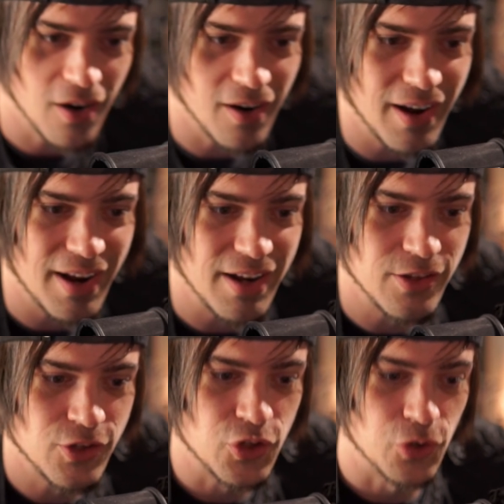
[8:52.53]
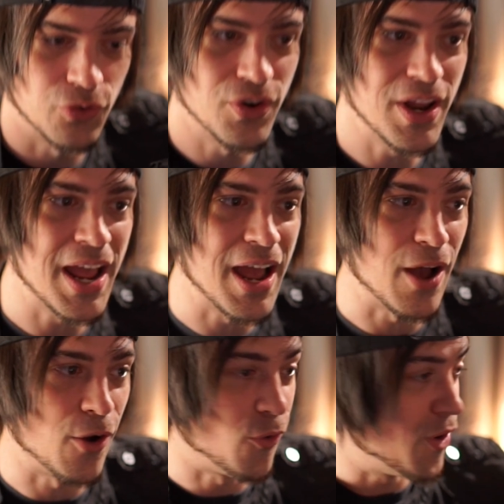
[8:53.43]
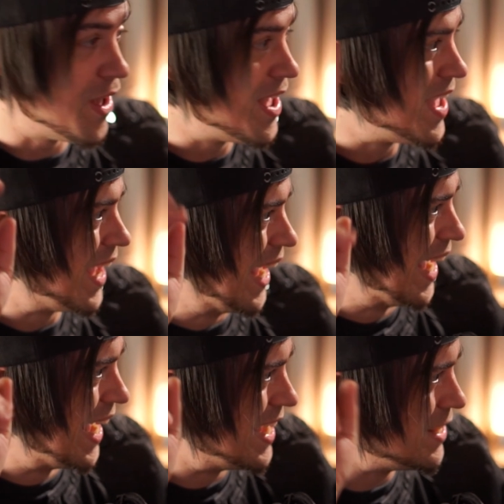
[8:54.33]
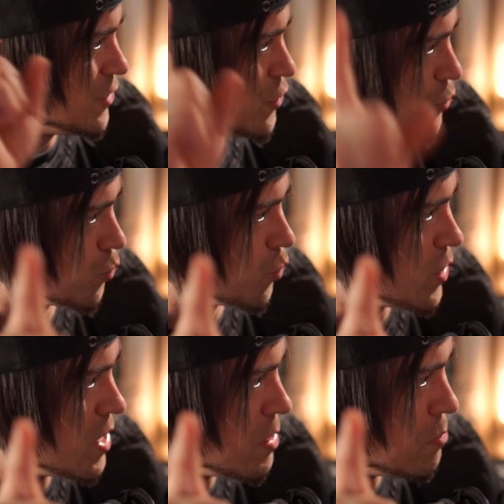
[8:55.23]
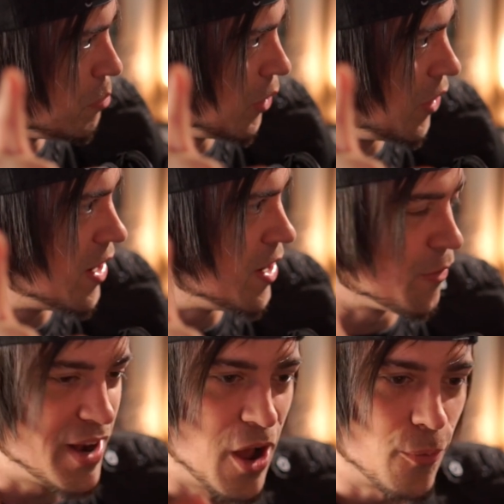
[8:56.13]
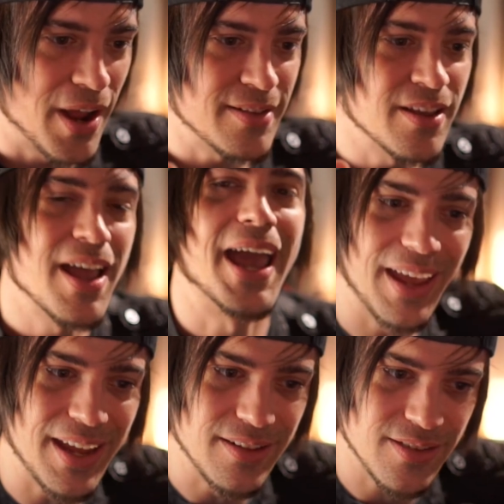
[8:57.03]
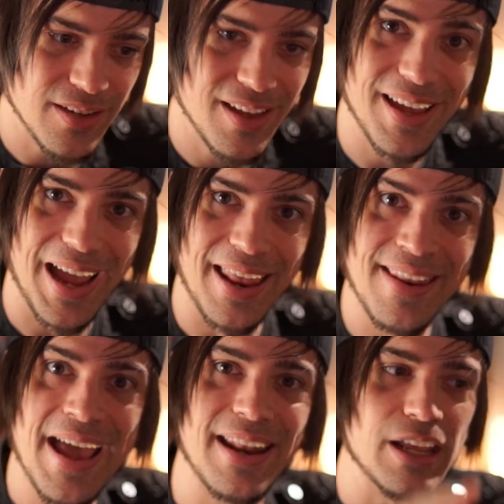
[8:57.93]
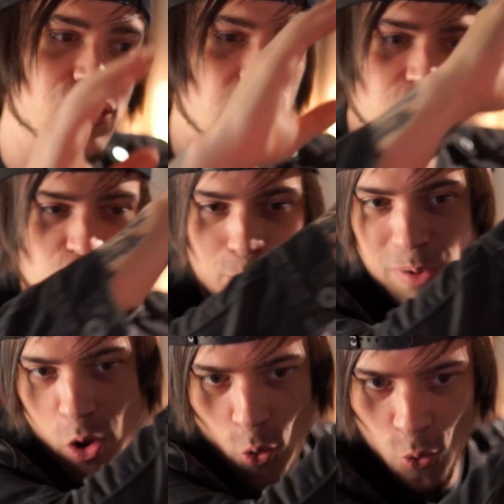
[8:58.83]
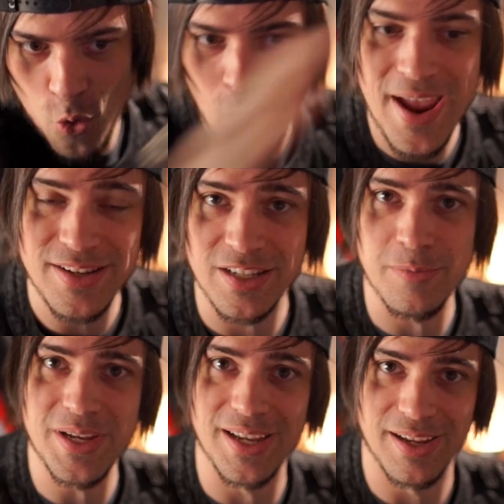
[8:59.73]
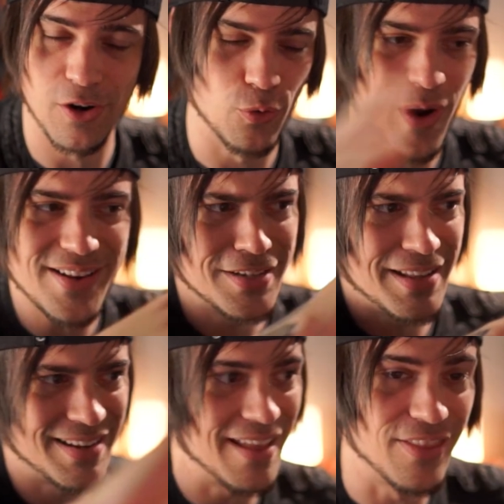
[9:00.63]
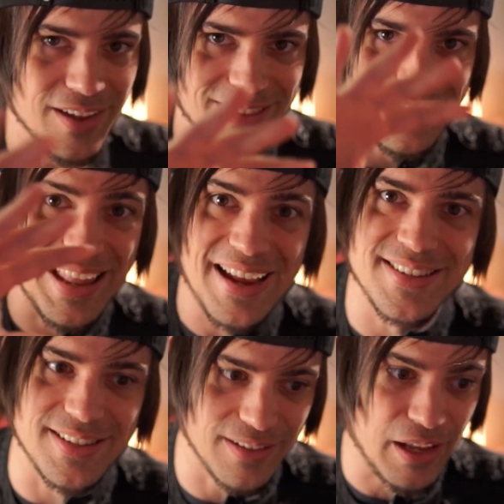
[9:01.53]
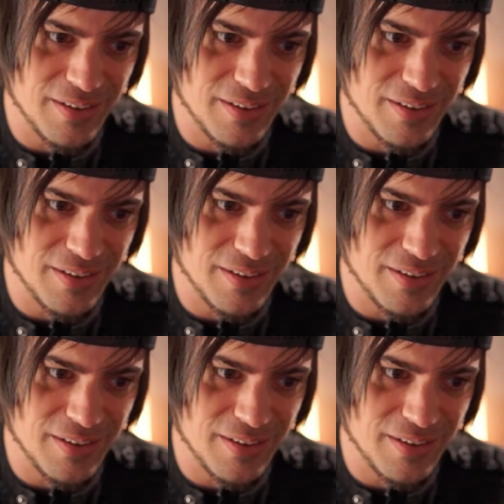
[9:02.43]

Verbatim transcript: And it's in it's behind. So what I can do is I can go ahead and hit 8 and that is going to jump me right to the beginning or right to like the the last like